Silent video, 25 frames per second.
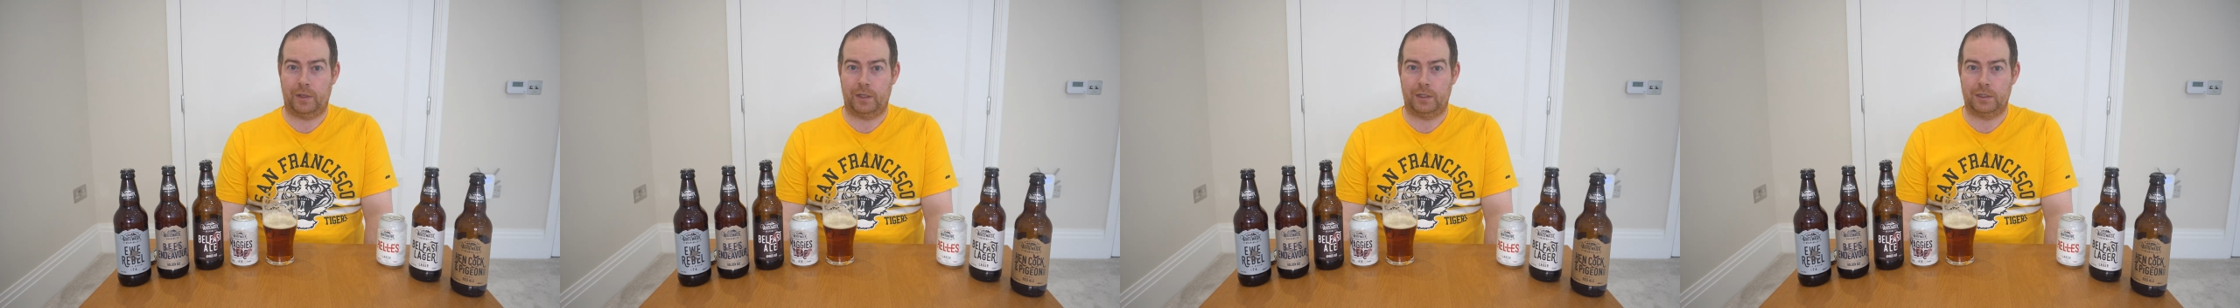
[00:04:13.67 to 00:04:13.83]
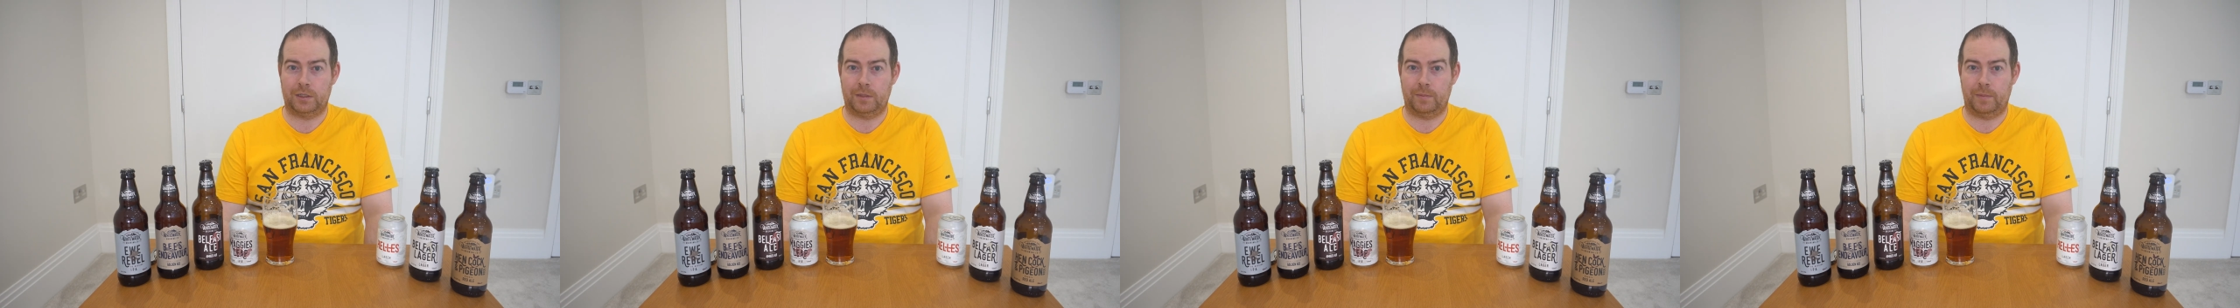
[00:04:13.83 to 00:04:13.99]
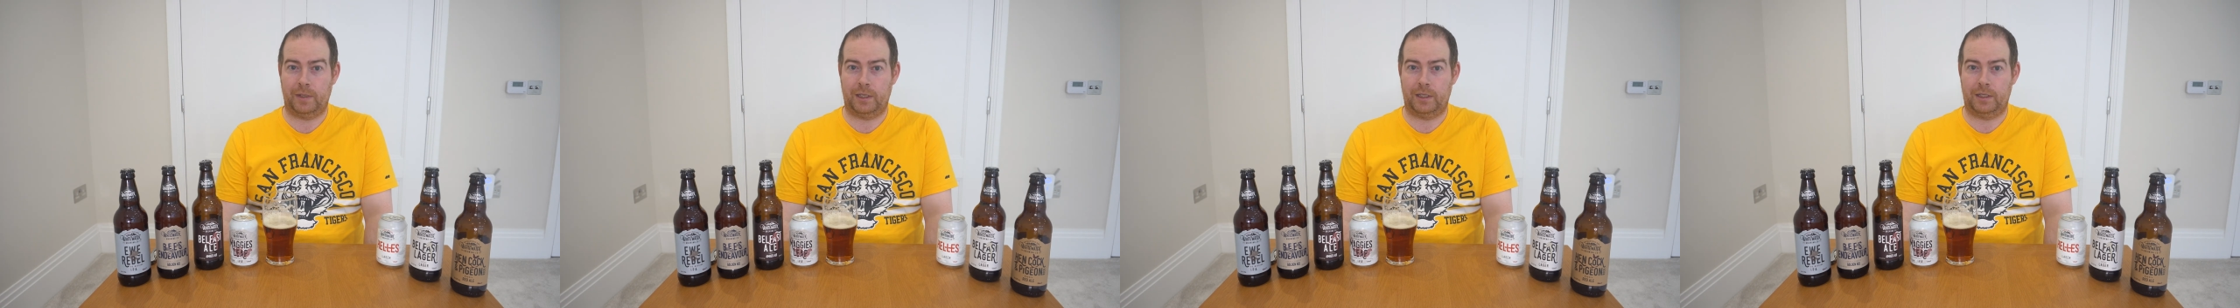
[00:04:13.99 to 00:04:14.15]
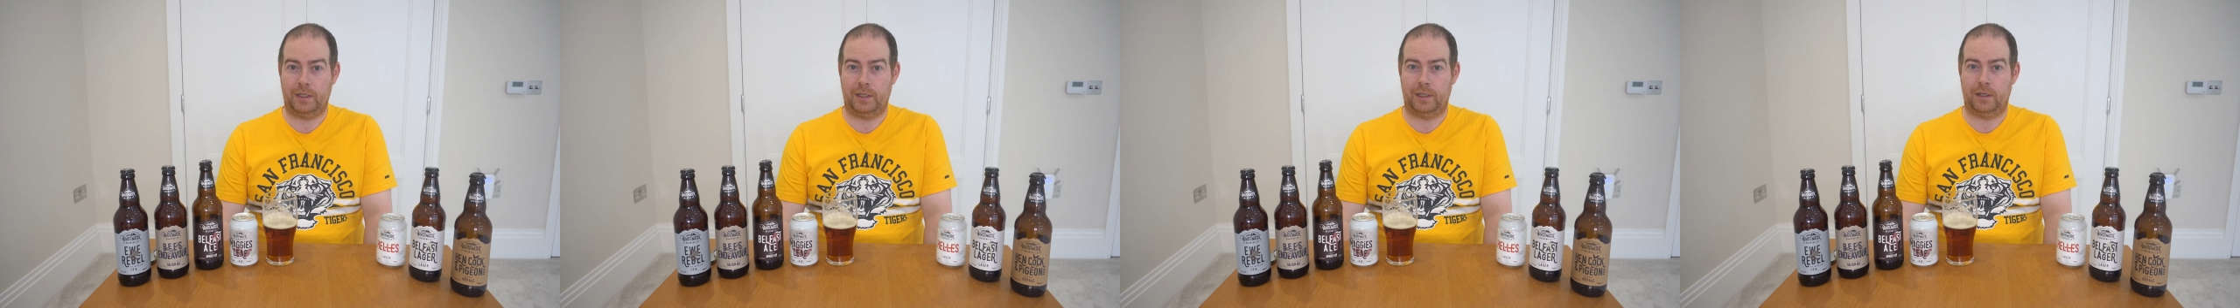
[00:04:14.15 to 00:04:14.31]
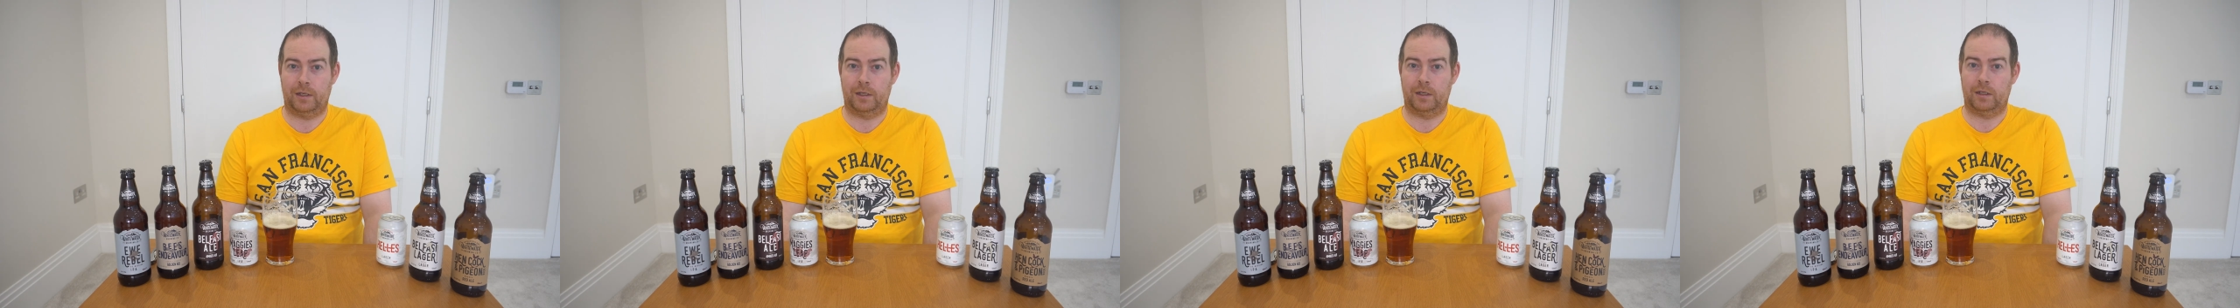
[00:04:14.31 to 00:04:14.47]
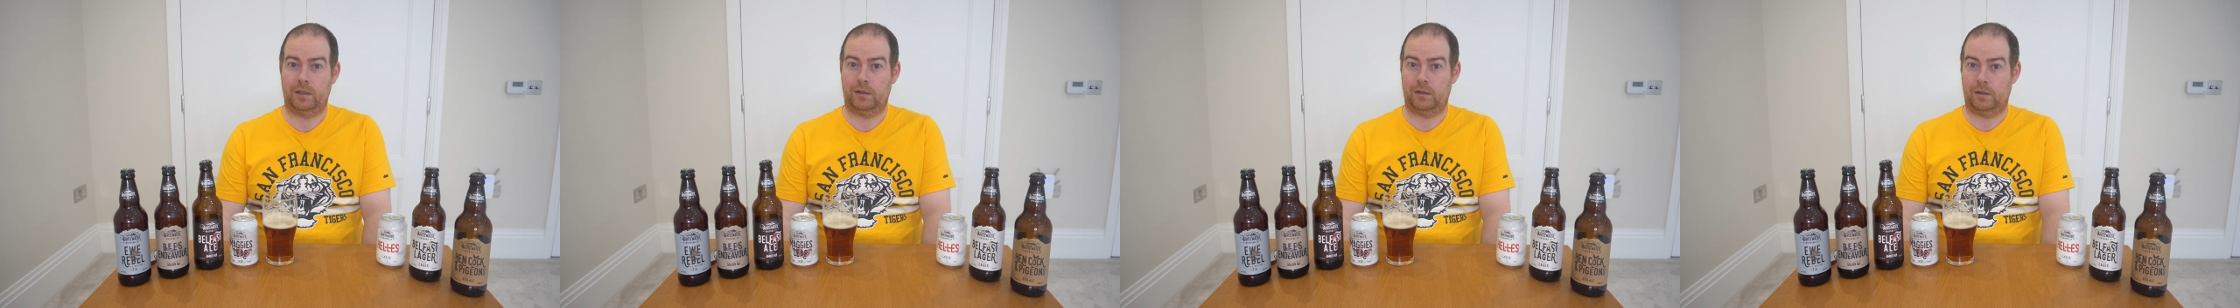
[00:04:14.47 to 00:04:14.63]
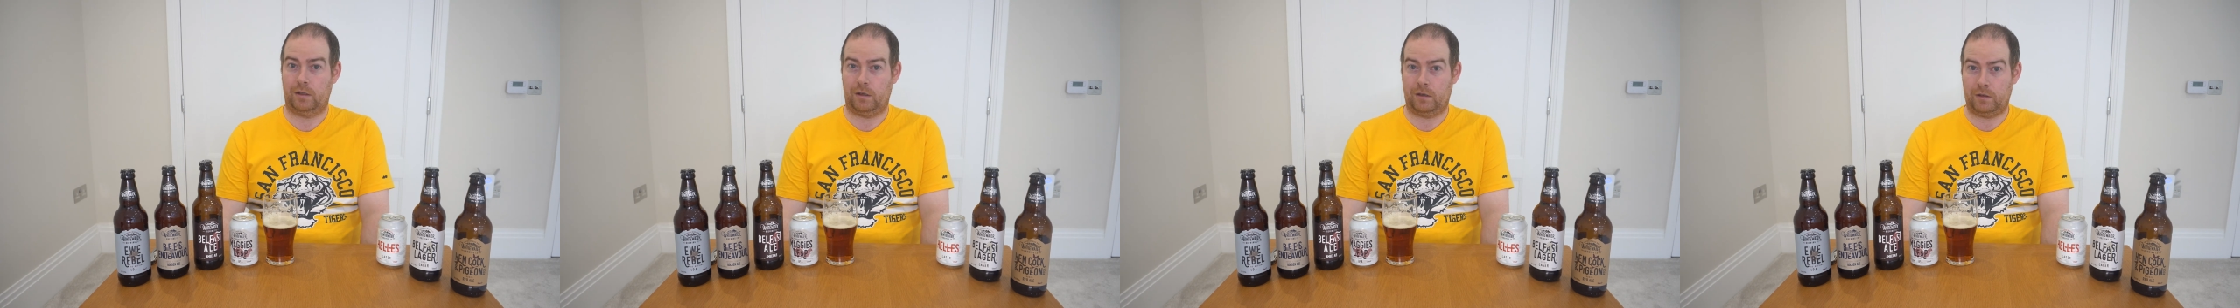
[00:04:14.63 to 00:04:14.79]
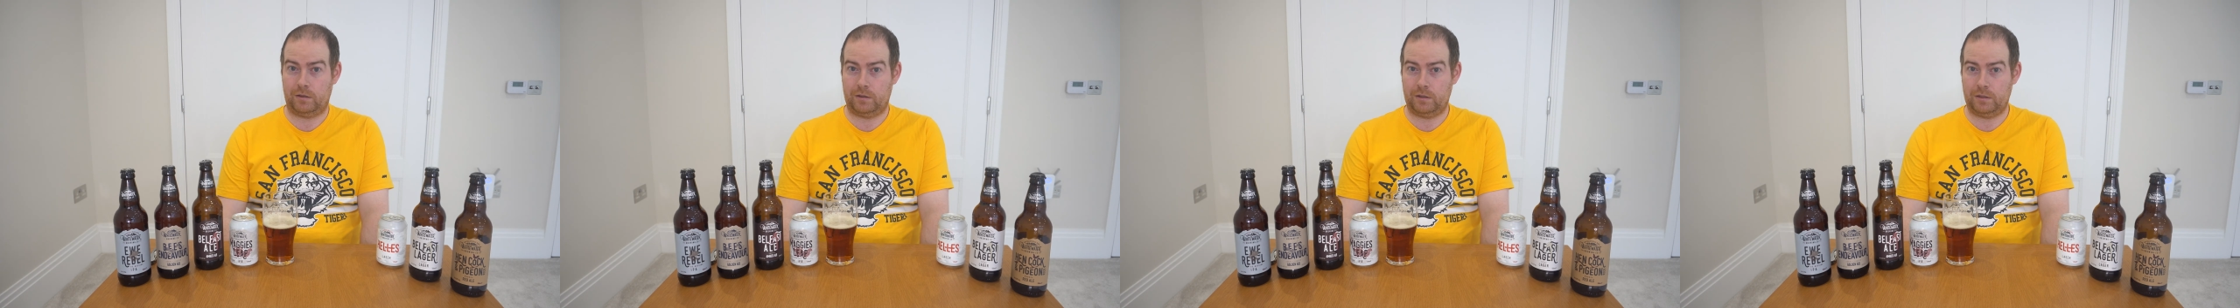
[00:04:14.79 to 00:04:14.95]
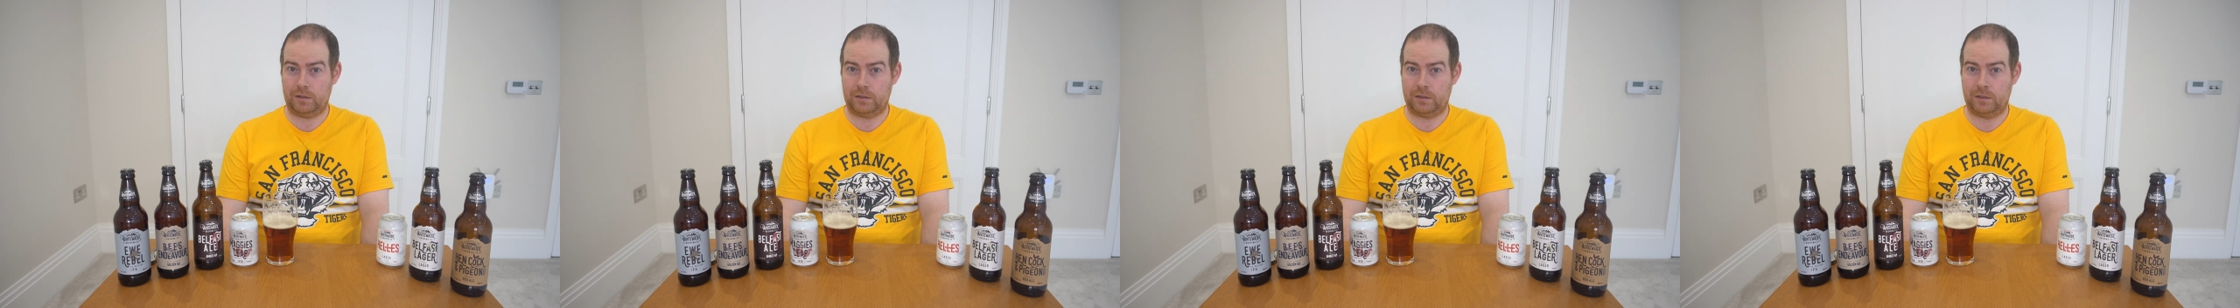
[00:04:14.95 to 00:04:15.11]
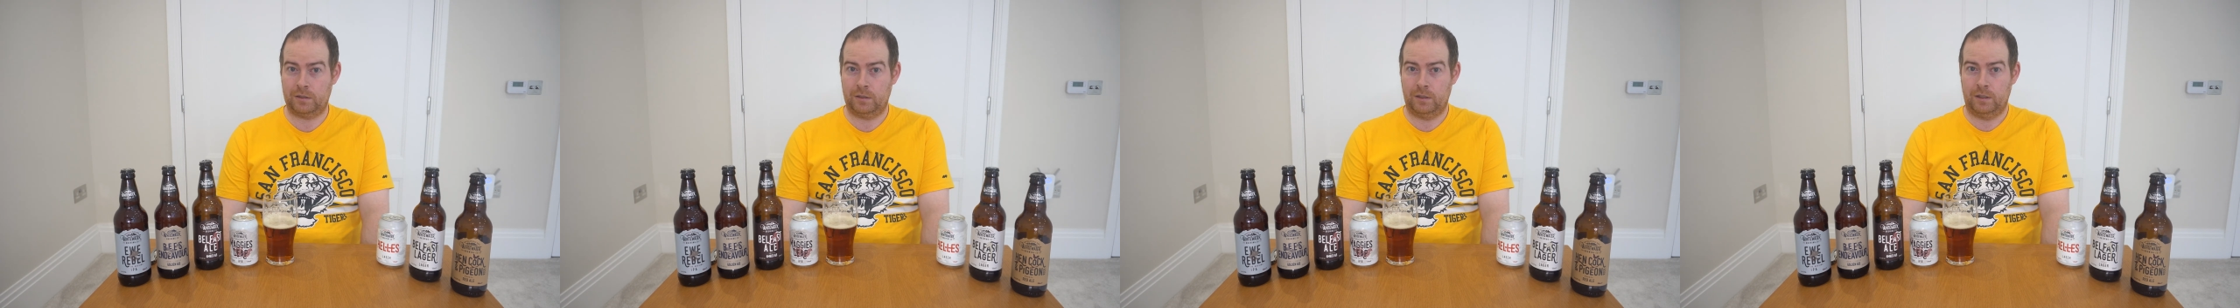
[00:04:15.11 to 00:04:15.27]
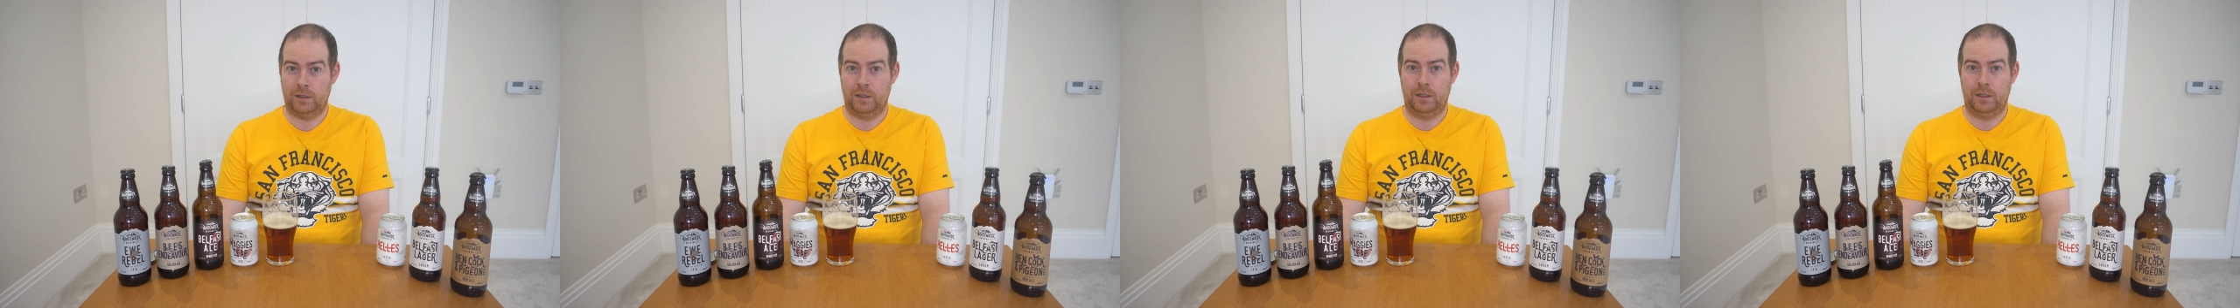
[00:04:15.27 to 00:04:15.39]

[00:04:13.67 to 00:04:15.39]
into making lagers,